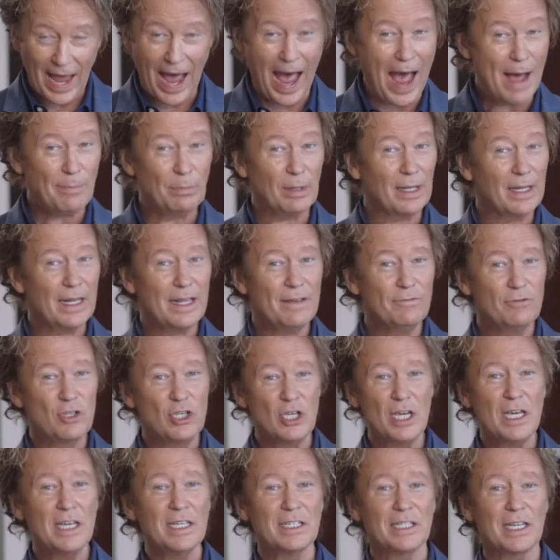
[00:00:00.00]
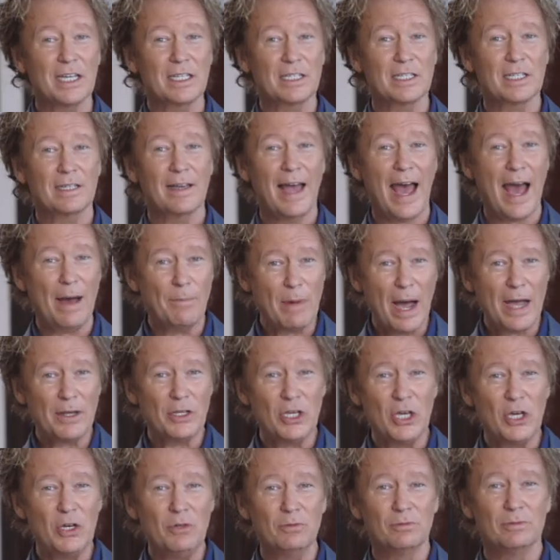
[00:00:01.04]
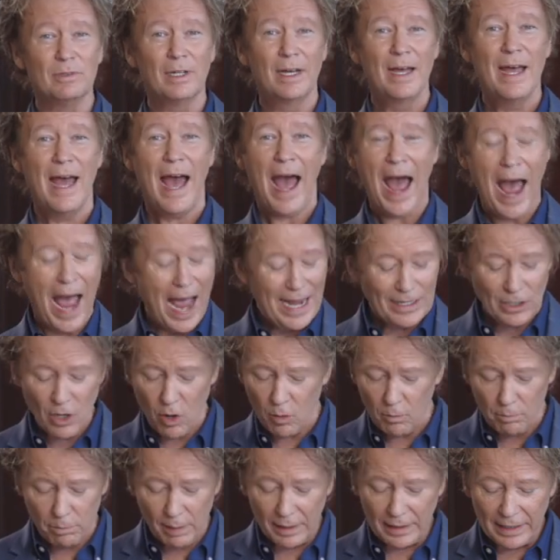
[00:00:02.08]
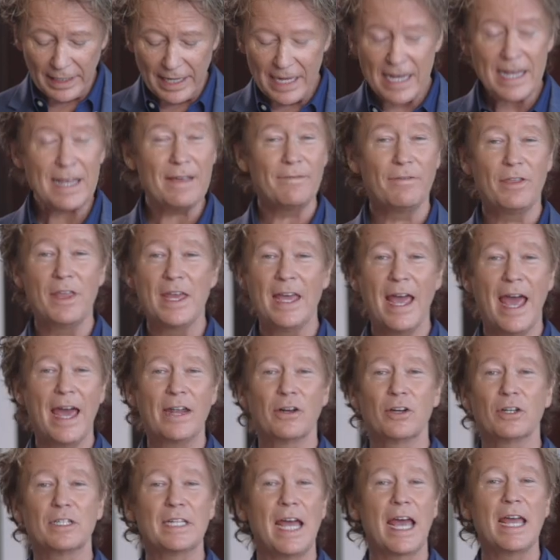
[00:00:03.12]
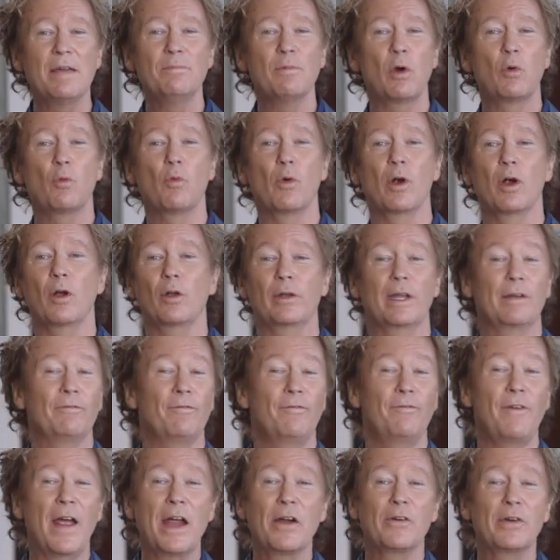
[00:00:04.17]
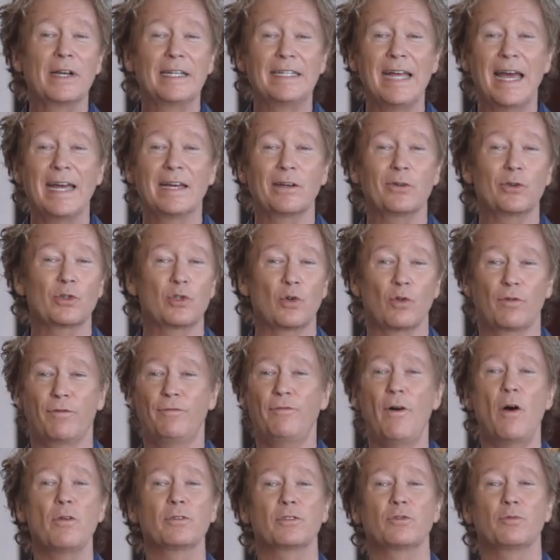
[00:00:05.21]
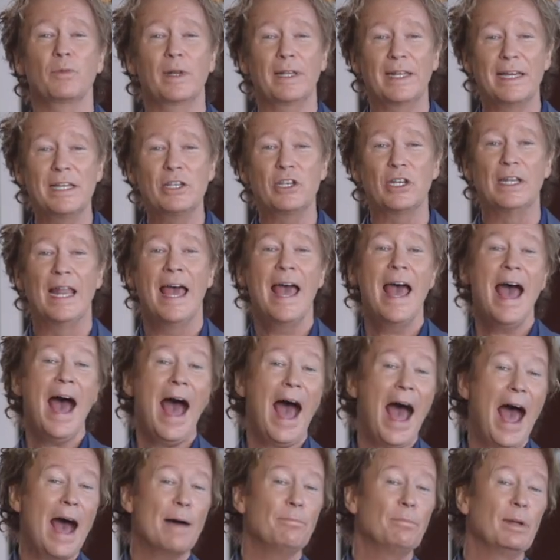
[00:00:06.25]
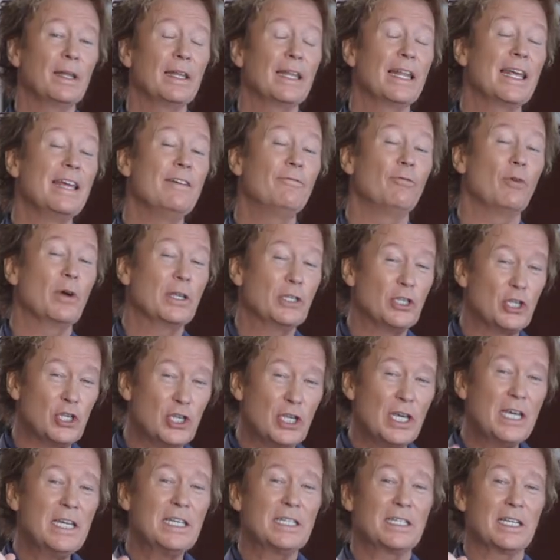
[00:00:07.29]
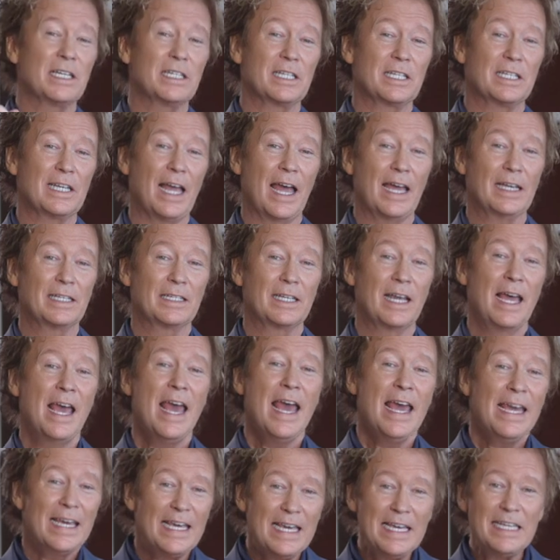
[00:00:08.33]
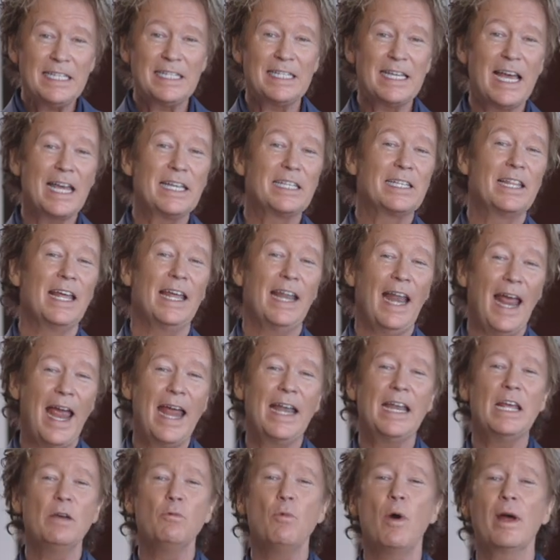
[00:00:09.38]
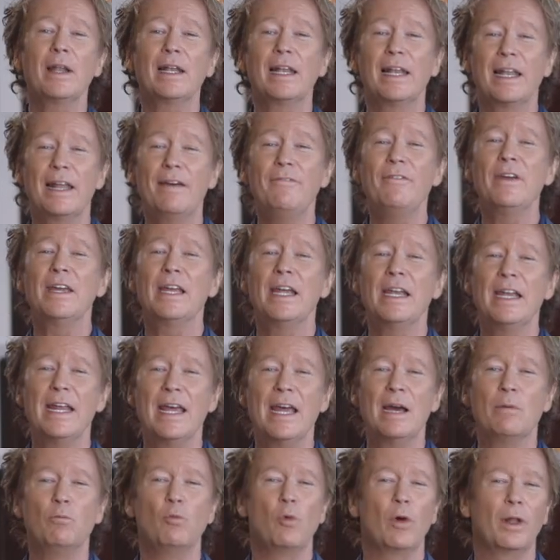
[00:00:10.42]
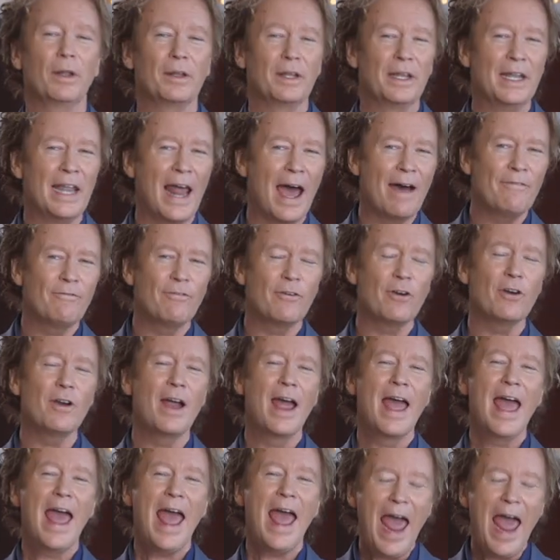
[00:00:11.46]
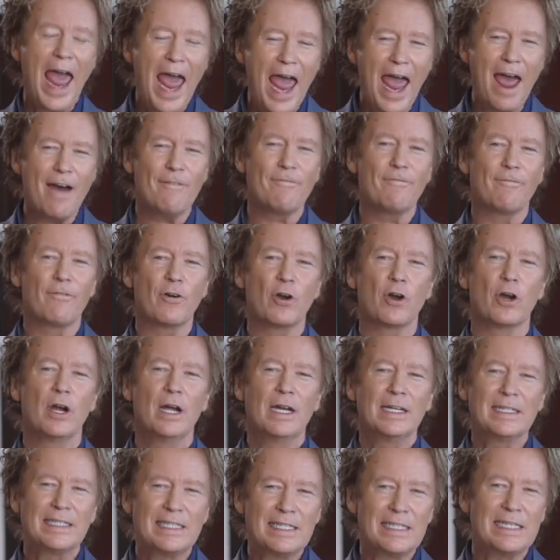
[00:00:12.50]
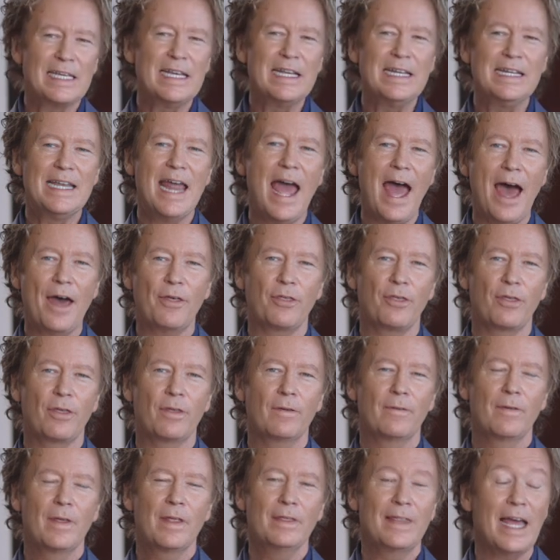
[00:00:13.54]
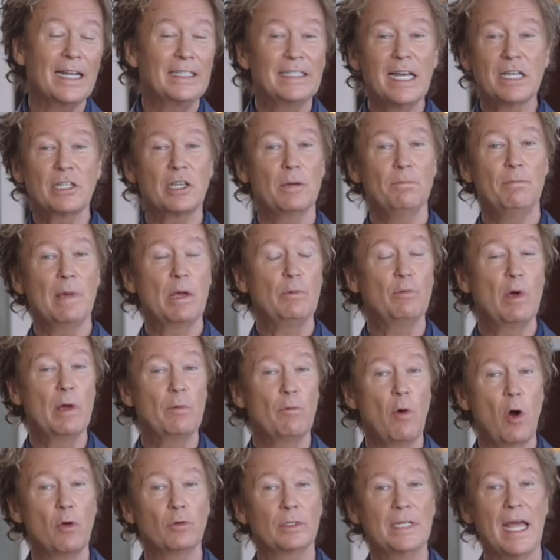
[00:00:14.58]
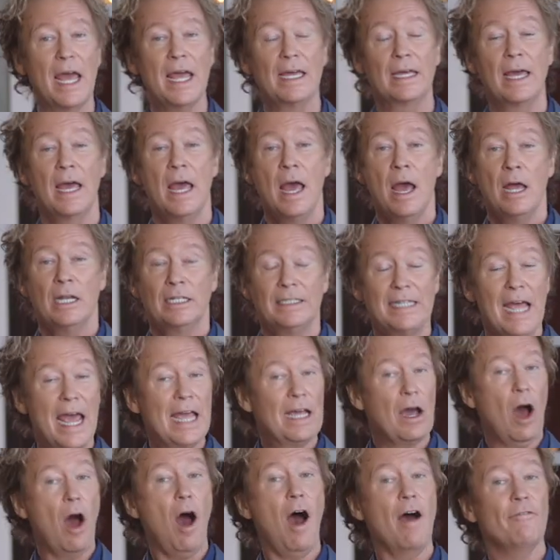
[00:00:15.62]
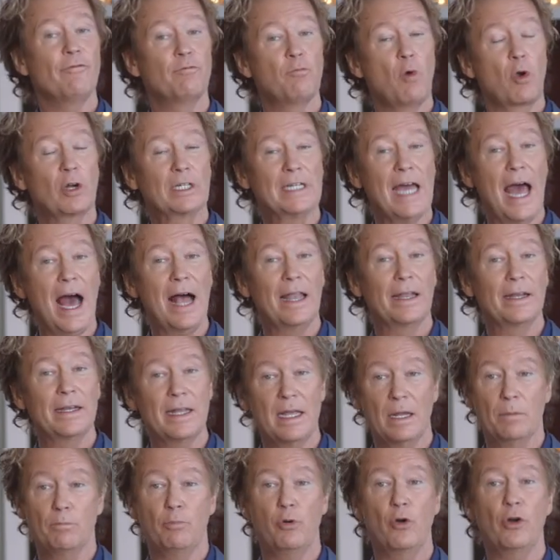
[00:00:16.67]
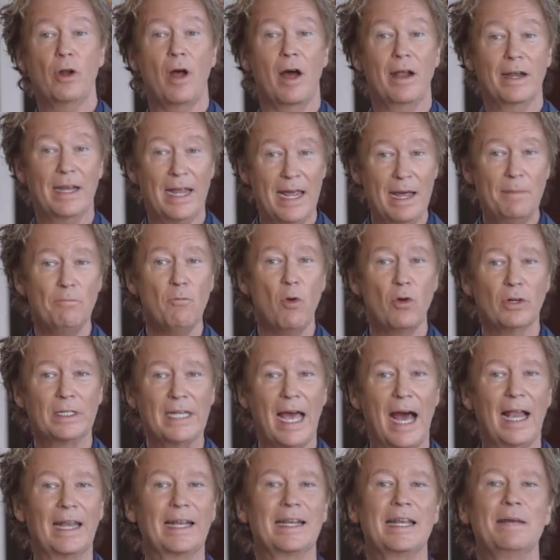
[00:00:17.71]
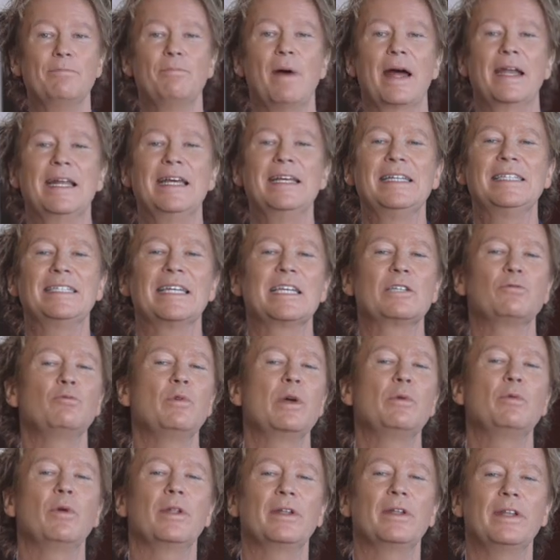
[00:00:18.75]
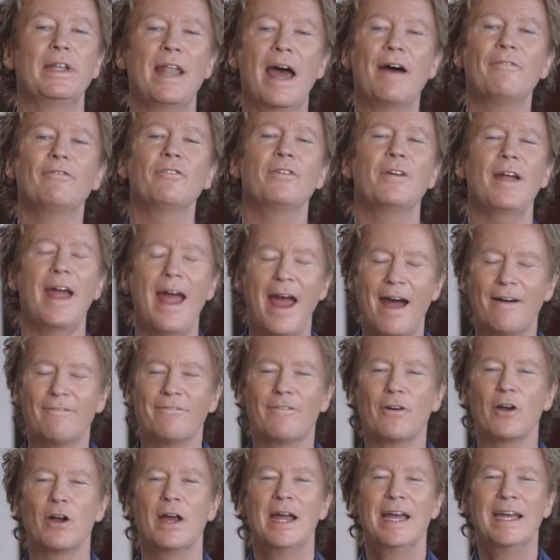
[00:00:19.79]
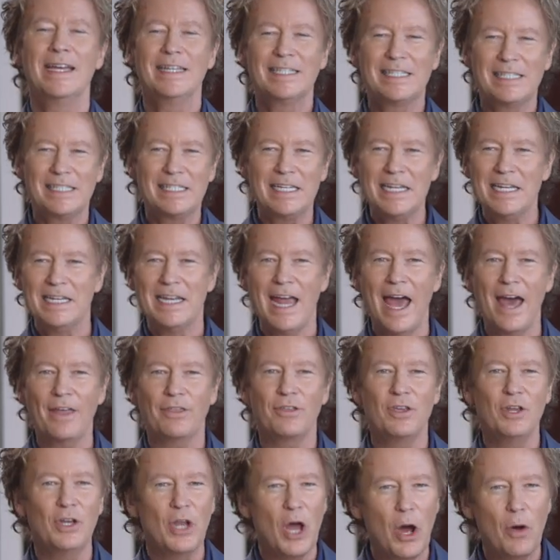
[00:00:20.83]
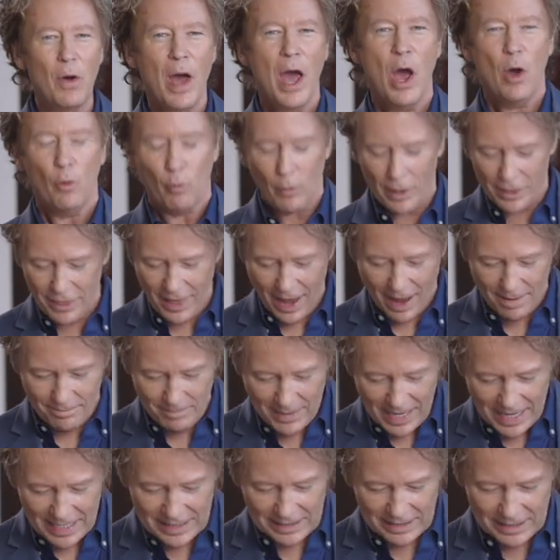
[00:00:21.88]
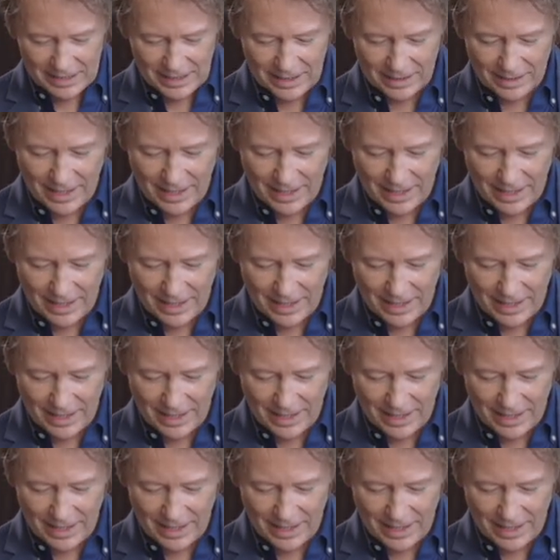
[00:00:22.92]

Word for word: I believe Jesus. How about you? I don't believe the entertainment world and fairy tales or false religion. I believe what Jesus says. He says that anyone living in Him will never, ever see death. That doesn't mean we won't take, take off mortality and put on immortality, but He says we will never, ever see death. You know what that means?